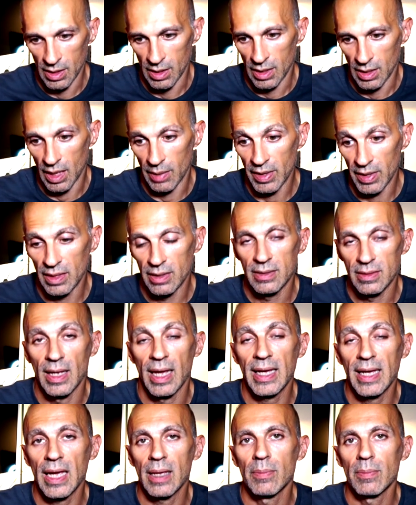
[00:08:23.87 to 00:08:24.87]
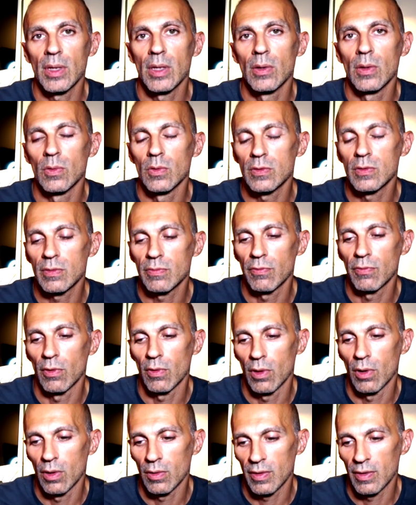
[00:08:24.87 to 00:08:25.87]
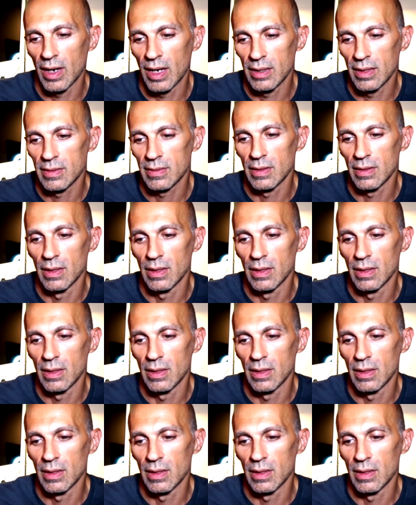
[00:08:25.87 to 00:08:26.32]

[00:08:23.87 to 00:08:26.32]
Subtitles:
I mean, they can be used for long runs,